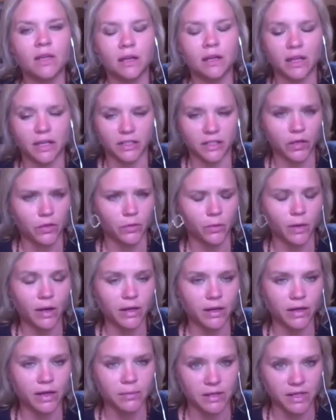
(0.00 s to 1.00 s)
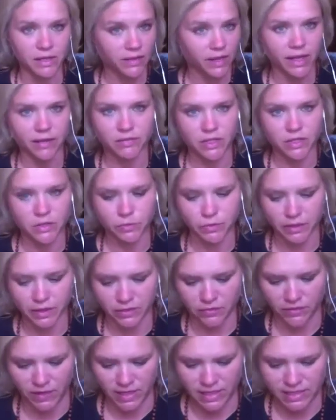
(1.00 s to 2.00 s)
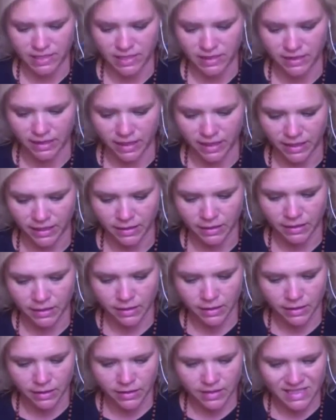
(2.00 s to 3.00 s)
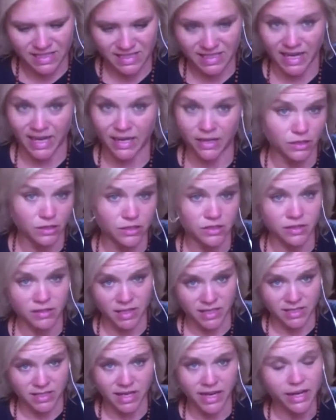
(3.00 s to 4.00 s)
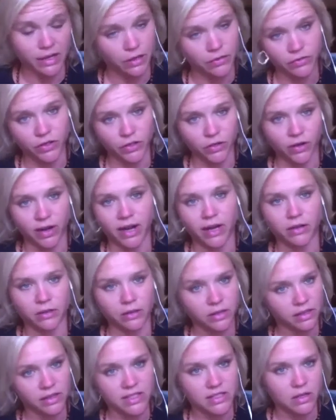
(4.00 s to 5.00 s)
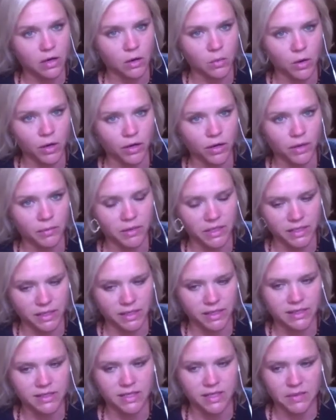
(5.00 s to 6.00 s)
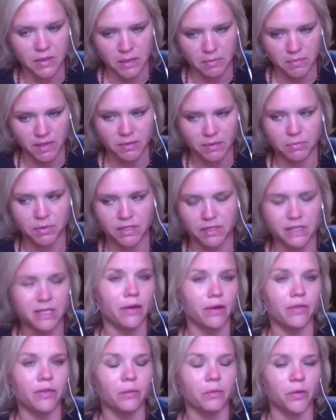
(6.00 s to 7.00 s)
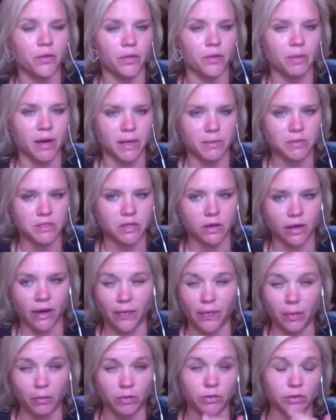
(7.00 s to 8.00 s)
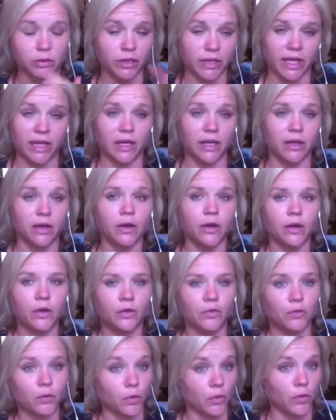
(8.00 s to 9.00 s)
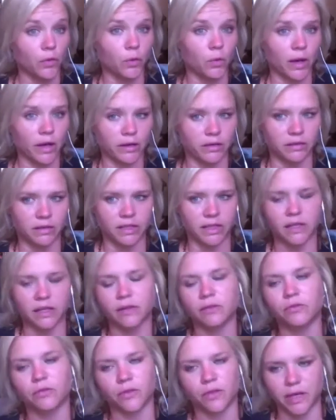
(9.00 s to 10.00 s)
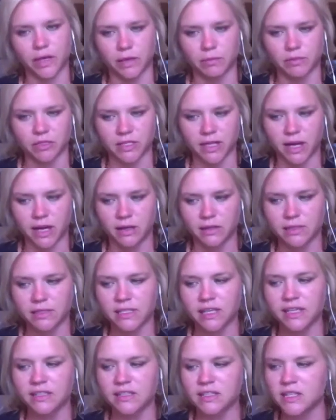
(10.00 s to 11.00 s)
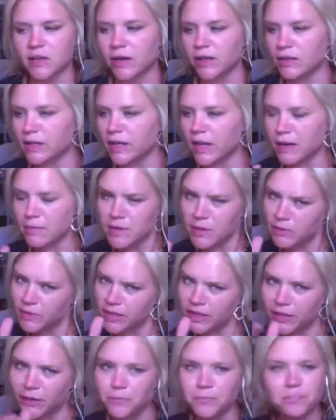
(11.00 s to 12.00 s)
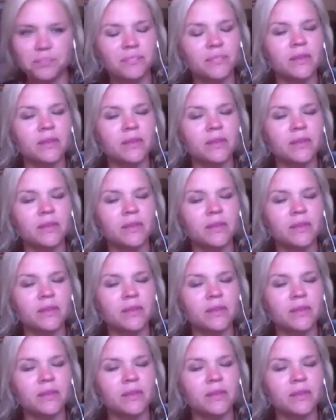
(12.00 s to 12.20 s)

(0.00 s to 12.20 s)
And you know, the water company, they have these really fancy like scanners that they scan over the ground, or at least our water company does, and they beep and tell them where the pipes are. And they were looking for the water leak for the neighbor's house. And so I look out my window,